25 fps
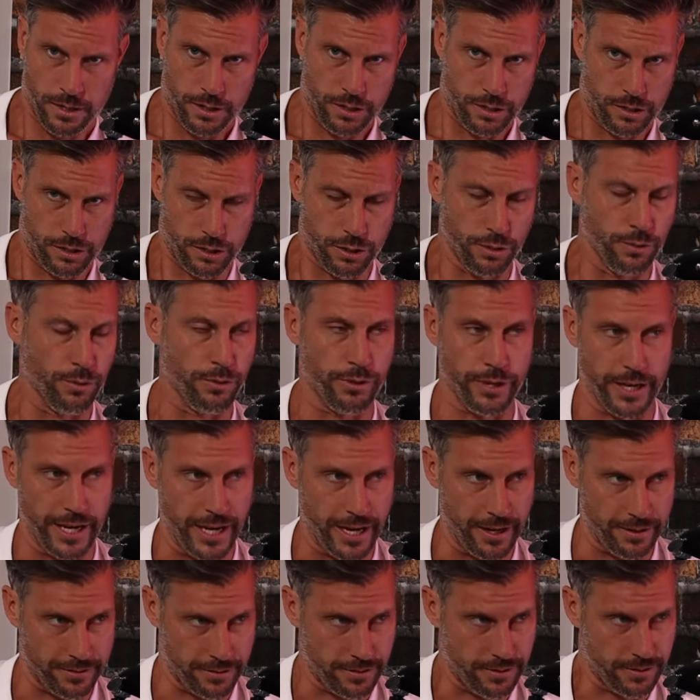two
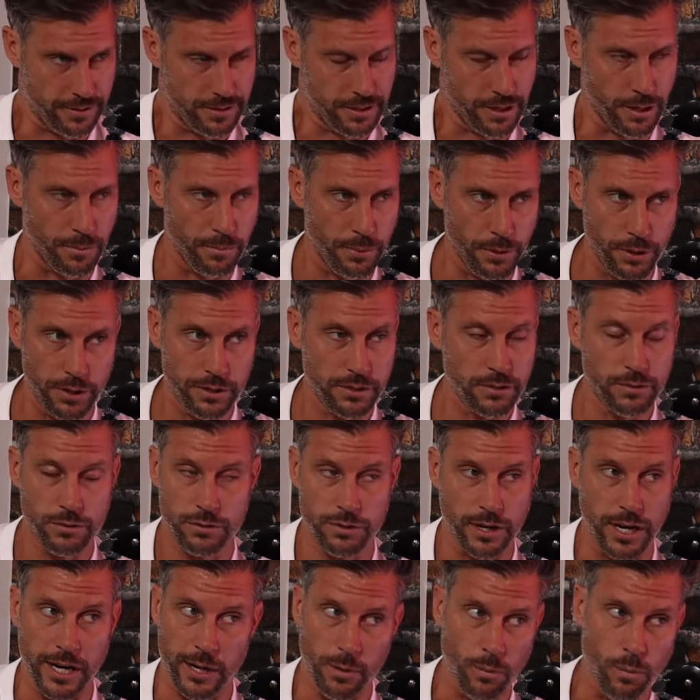thousand, so personal
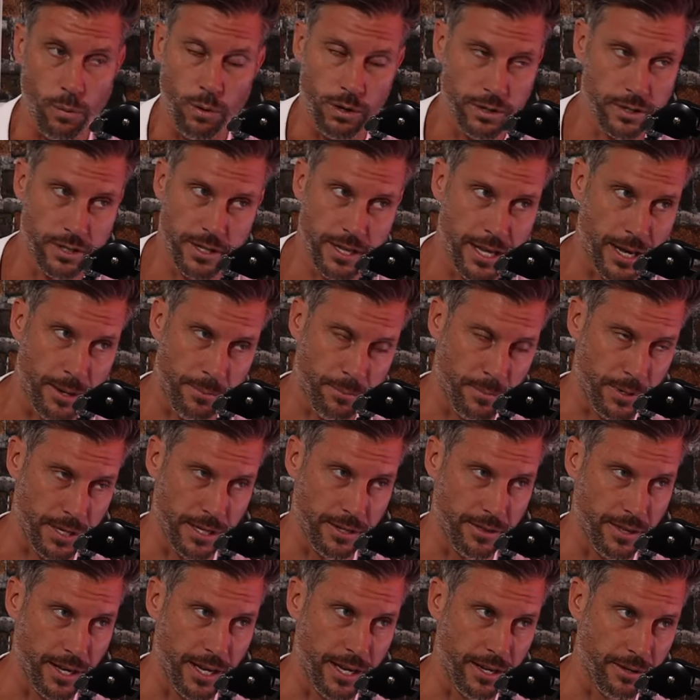training wasn't that
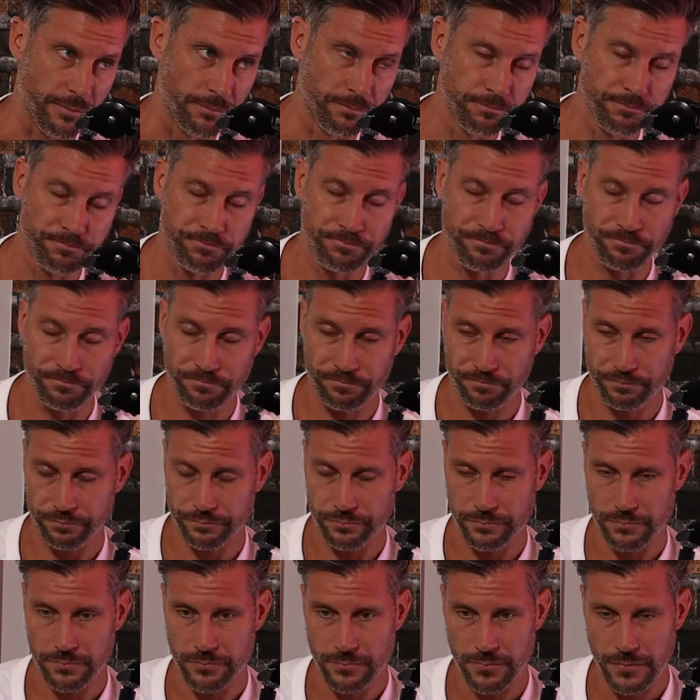big then.
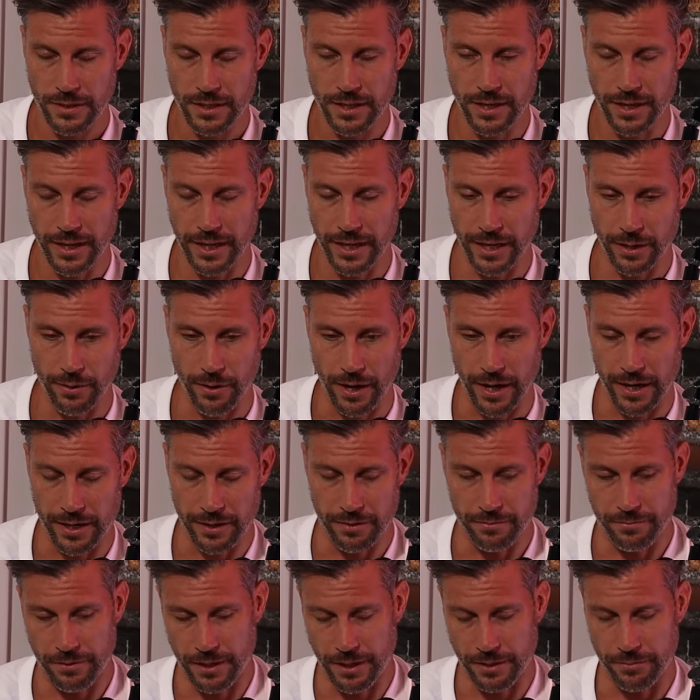Mm.
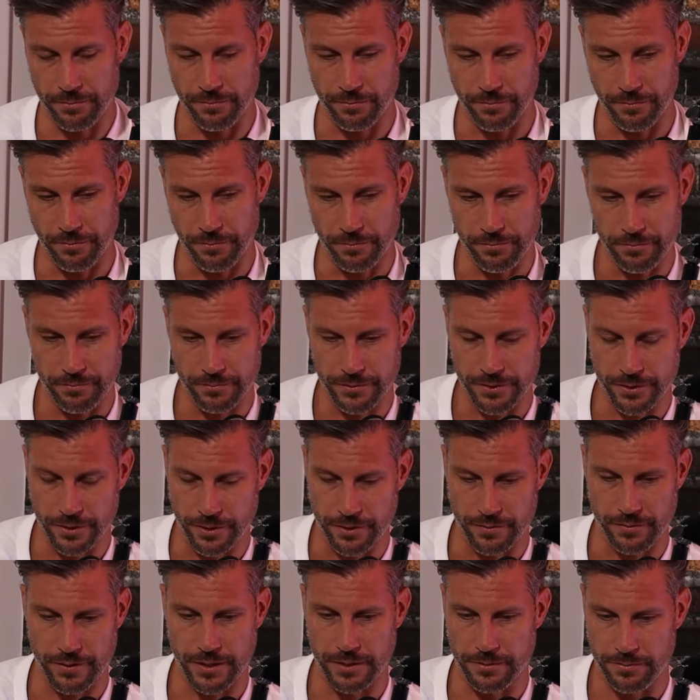Anyway, it sort
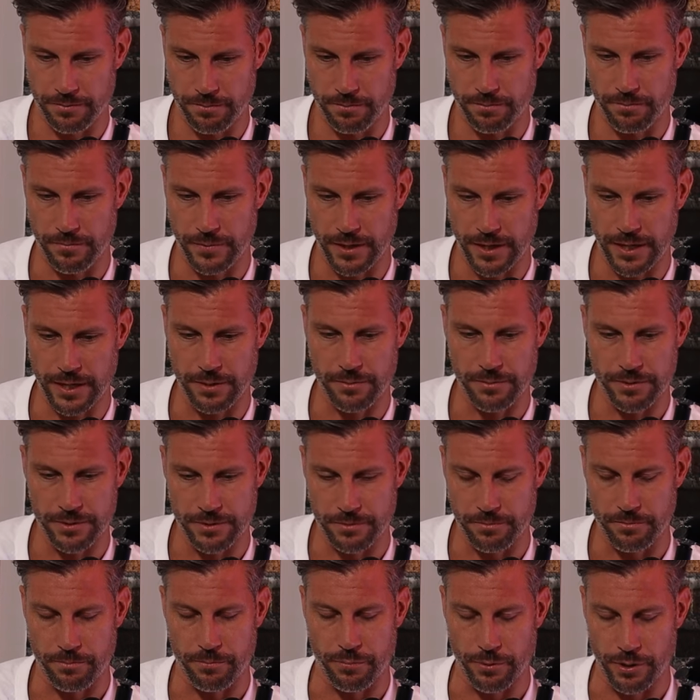of... He, He was
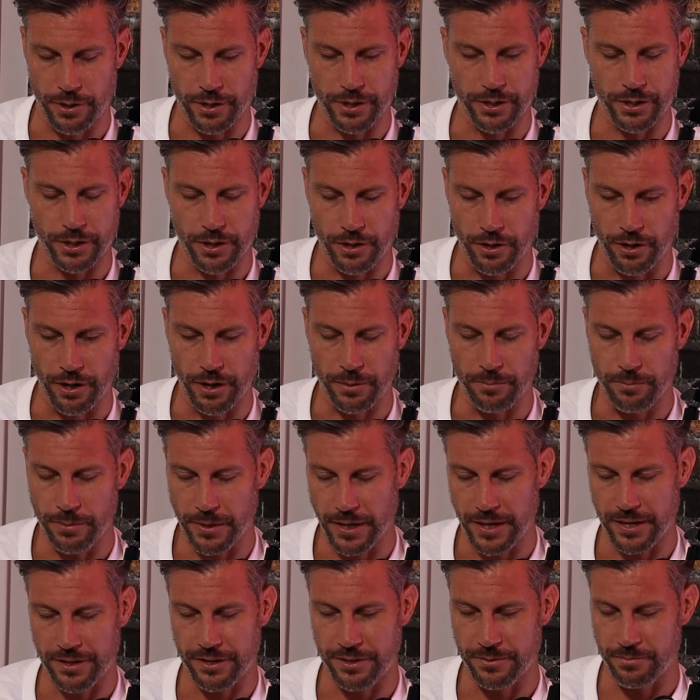a brilliant guy and
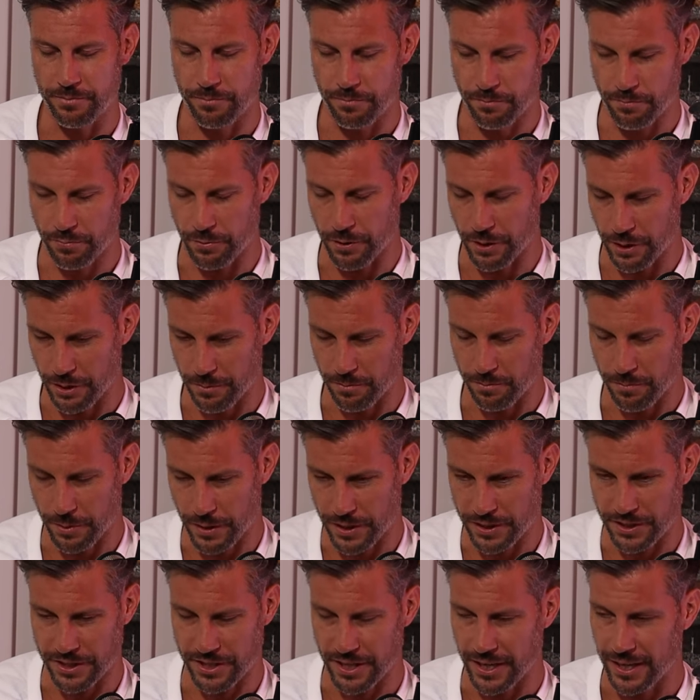painted this brilliant
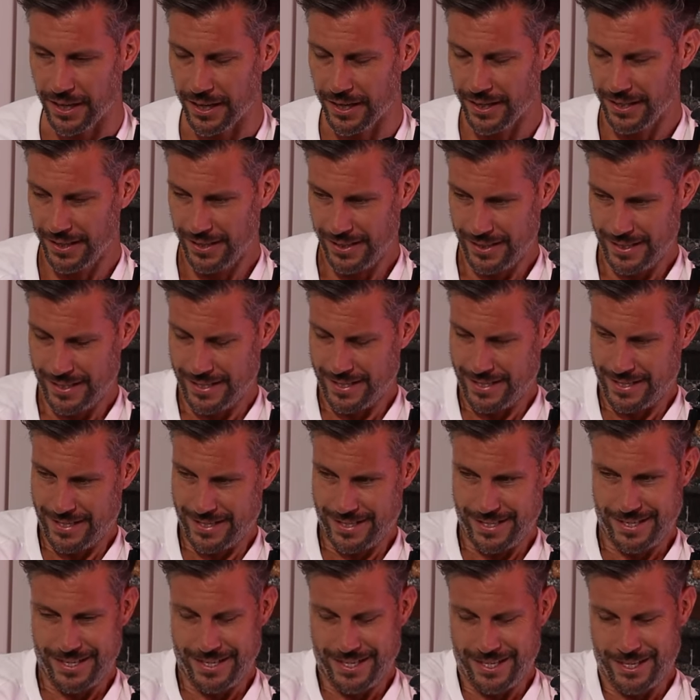picture,
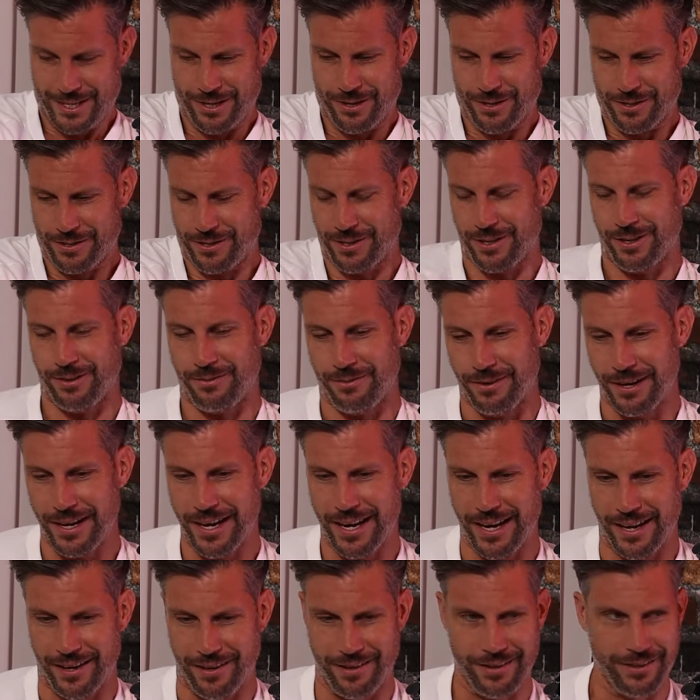and I was like,
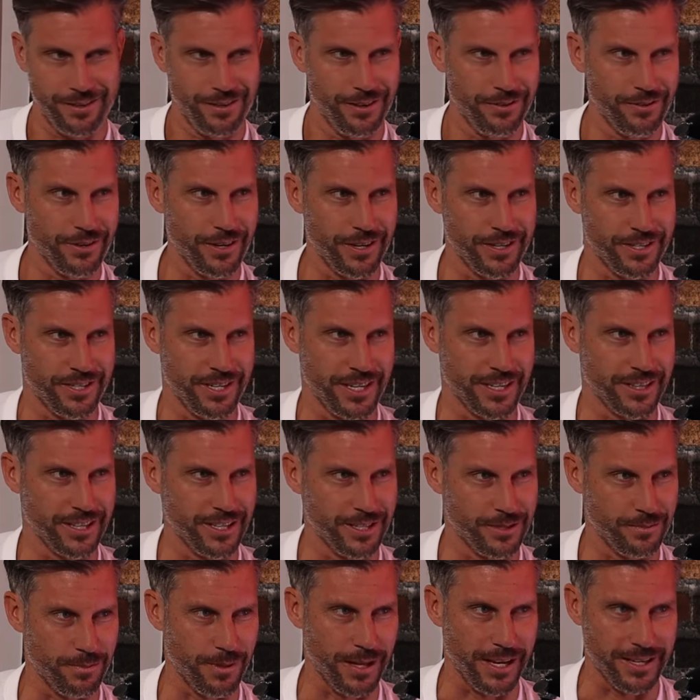"Wow, I've got to check
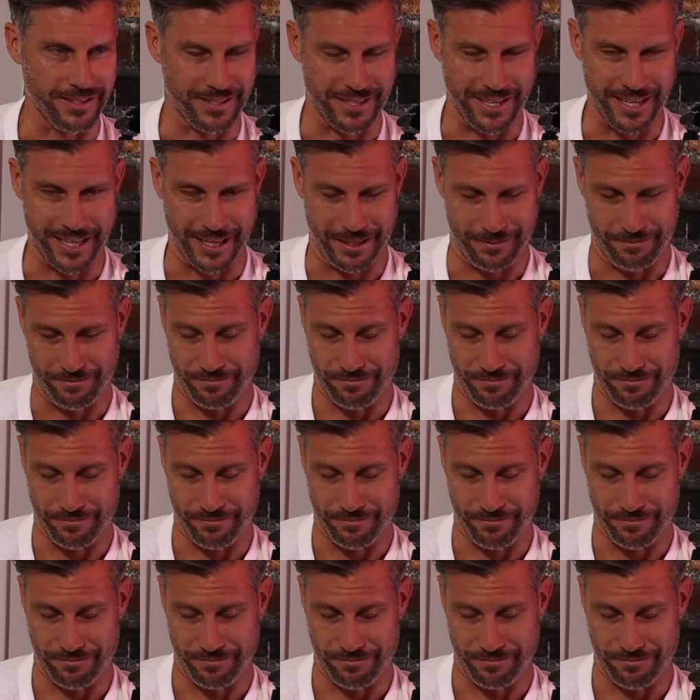this place out."